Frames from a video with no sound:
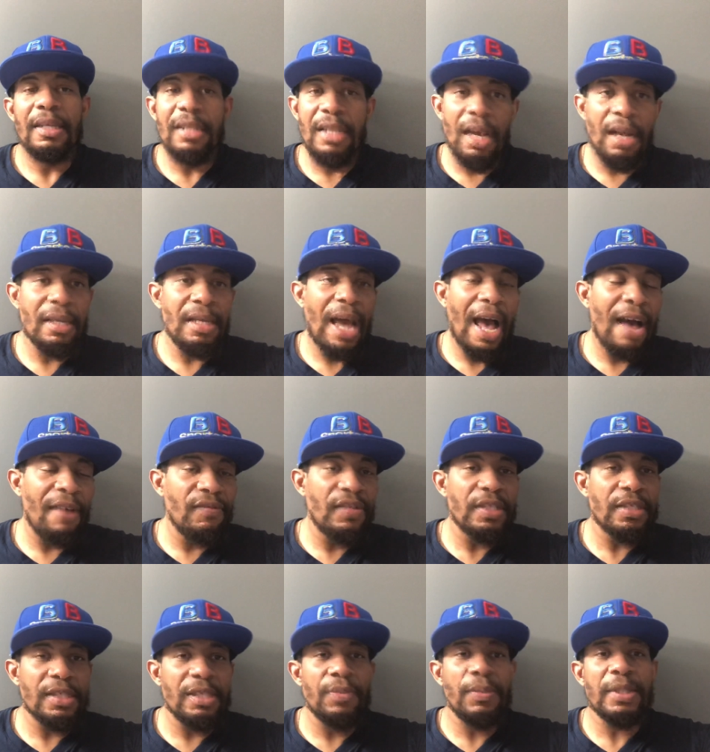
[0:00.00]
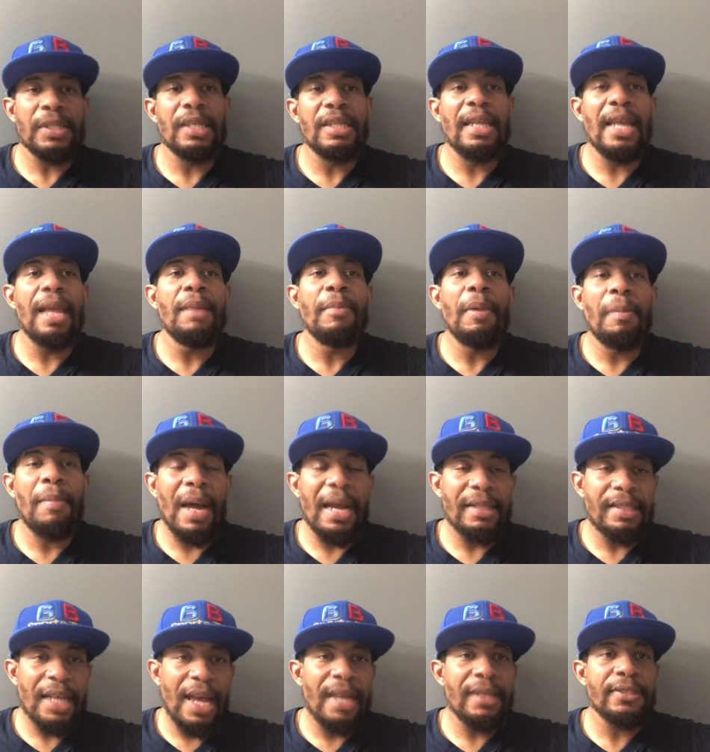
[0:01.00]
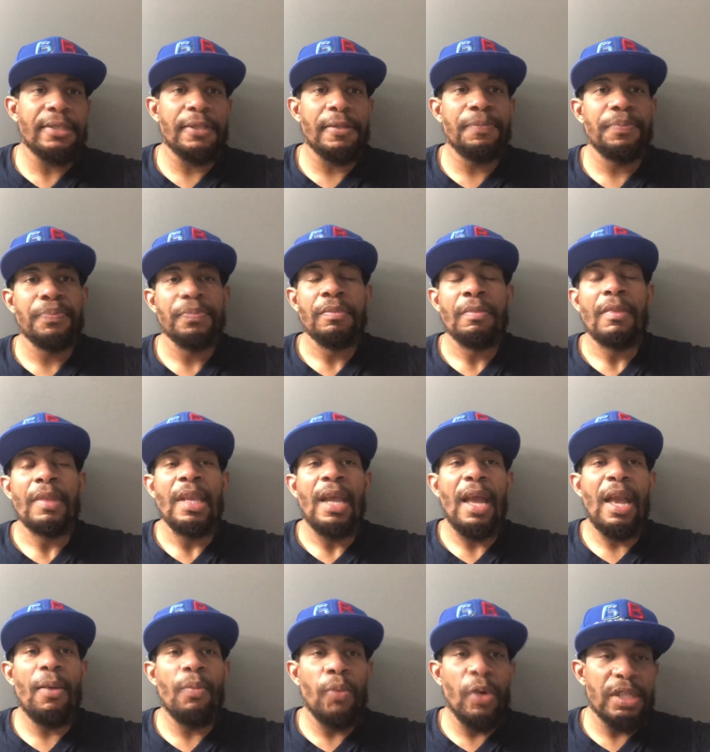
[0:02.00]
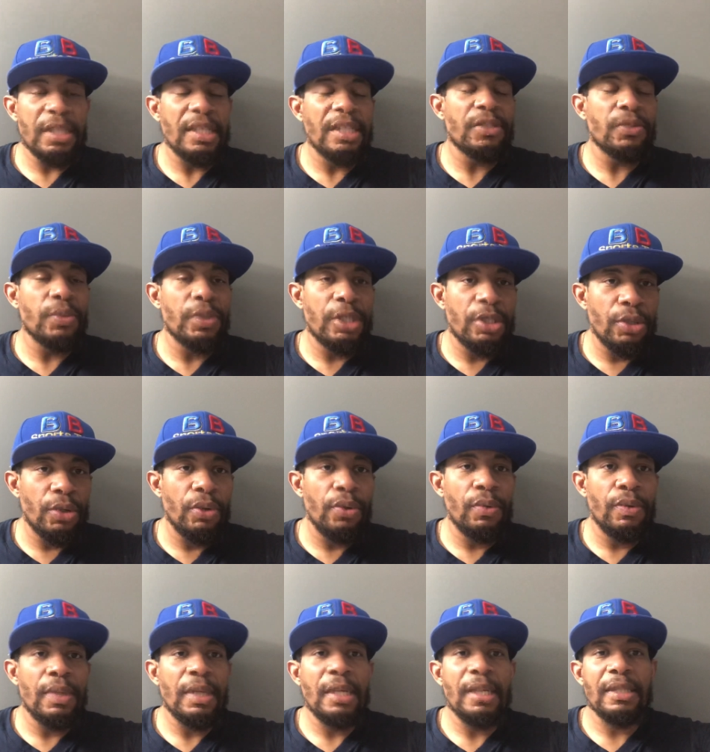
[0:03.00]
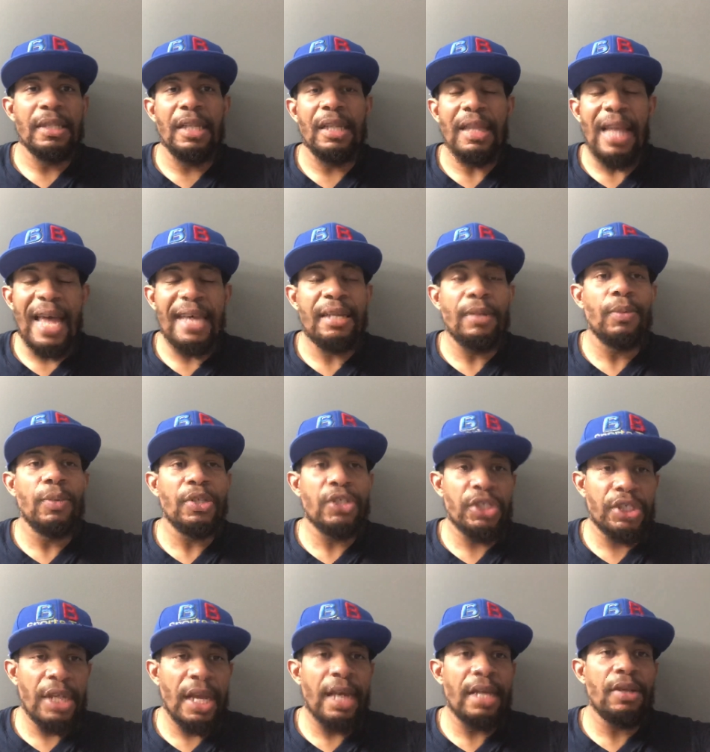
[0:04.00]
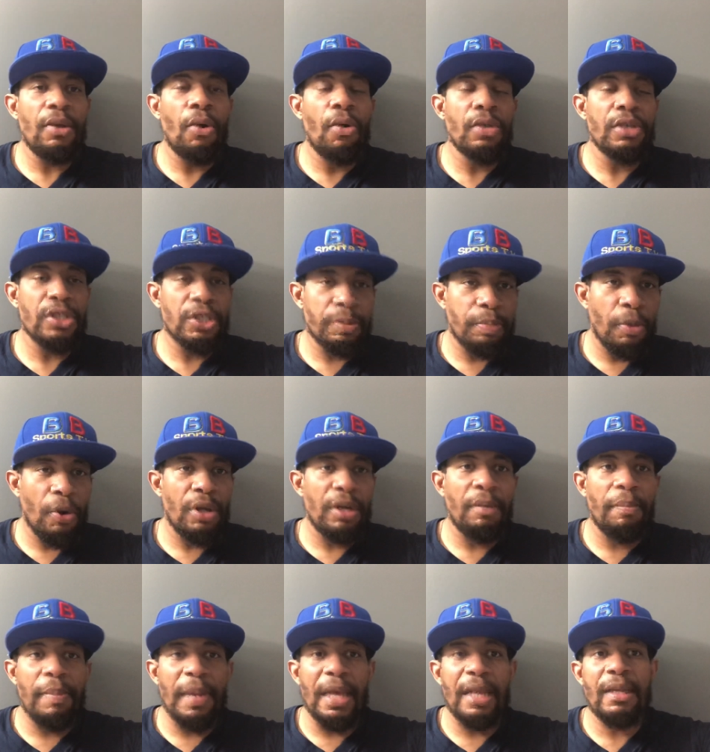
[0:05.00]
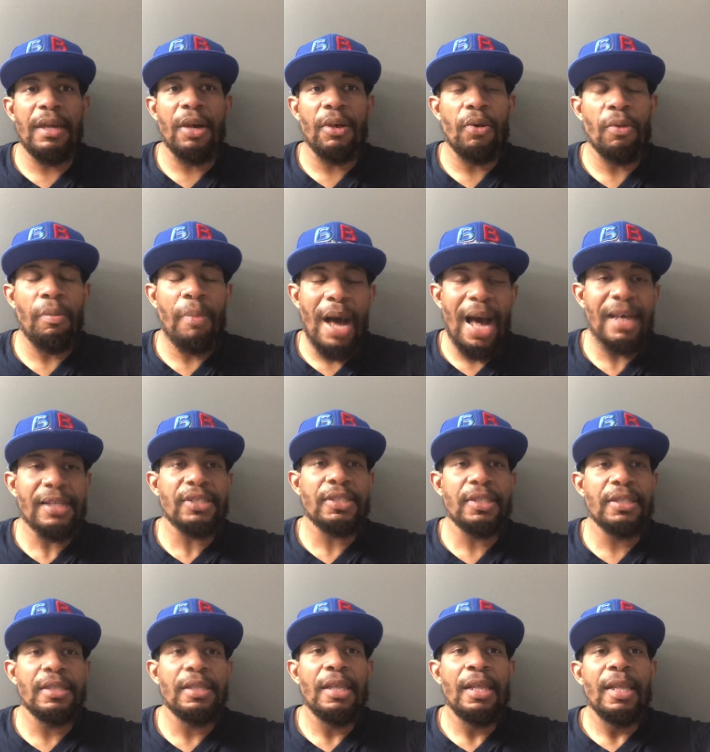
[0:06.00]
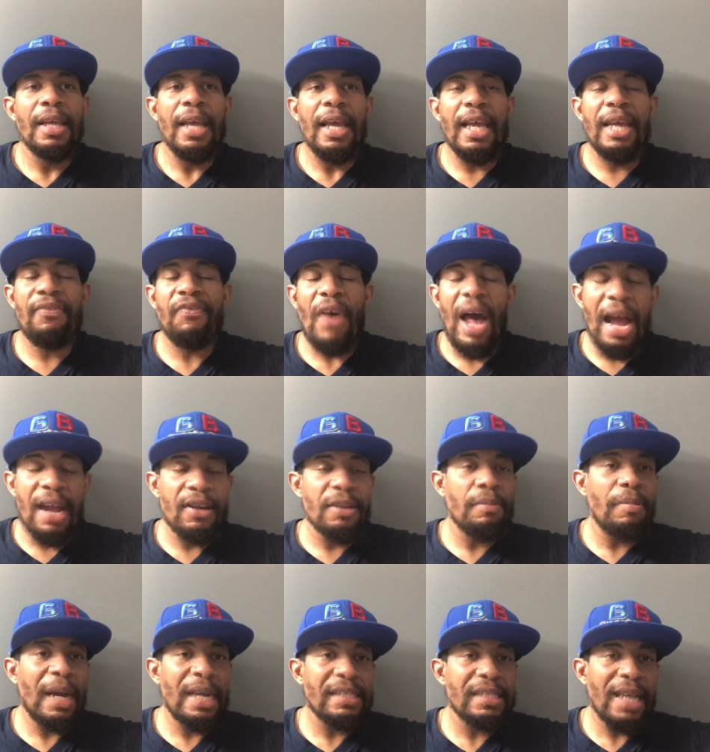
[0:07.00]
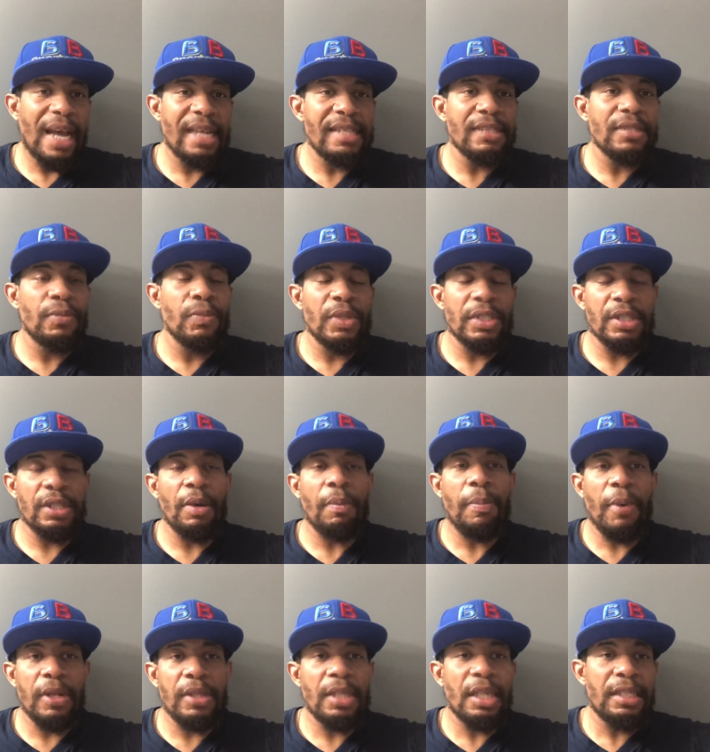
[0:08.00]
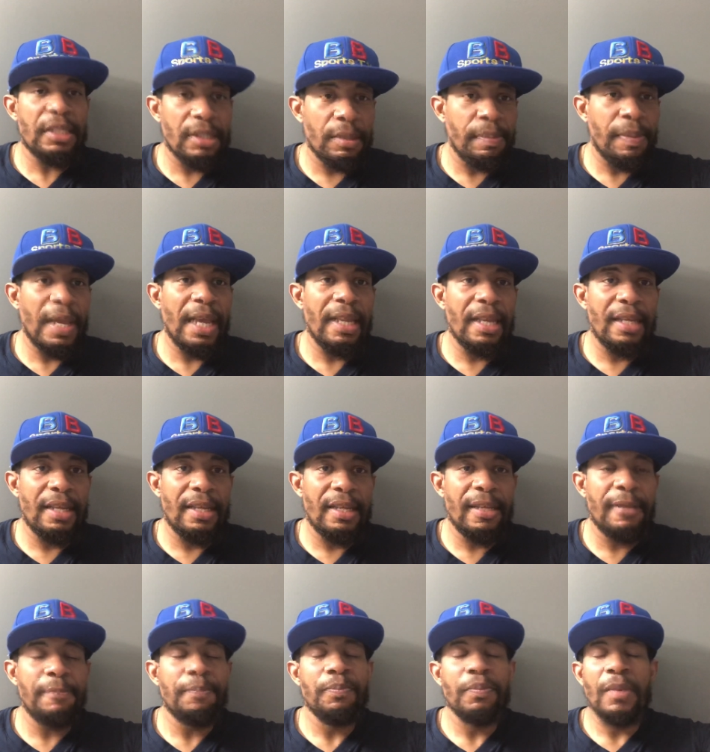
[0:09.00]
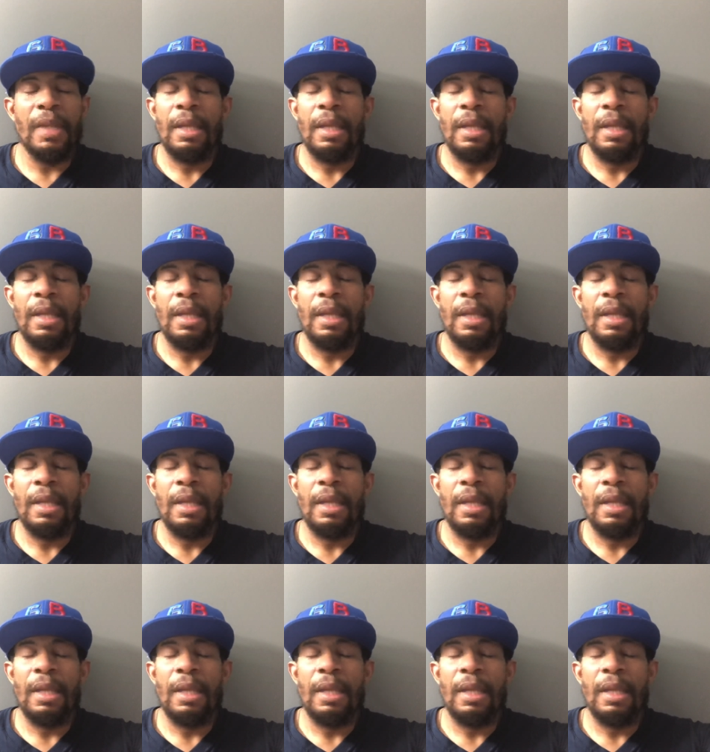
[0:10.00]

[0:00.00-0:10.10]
none obviously with the name of Mike Tyson. And what this would do, the light it would shed on the sport of bare knuckle boxing, if Iron Mike Tyson was to participate in it,